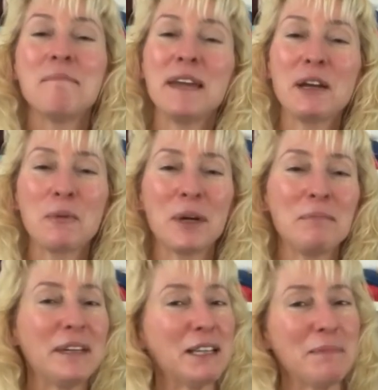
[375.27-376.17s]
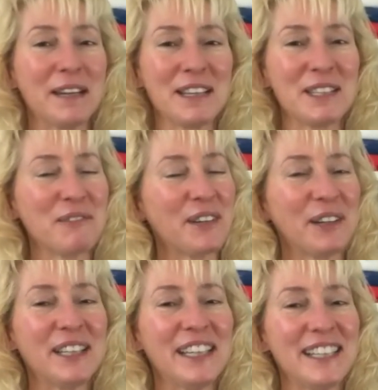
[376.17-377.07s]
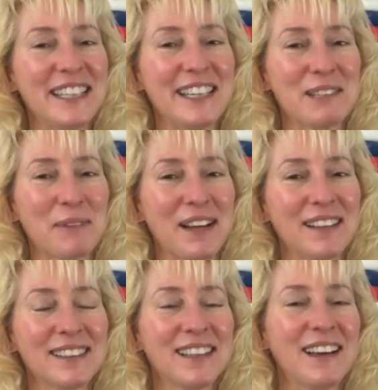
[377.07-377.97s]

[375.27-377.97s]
make a one-piece because they're very easy as well.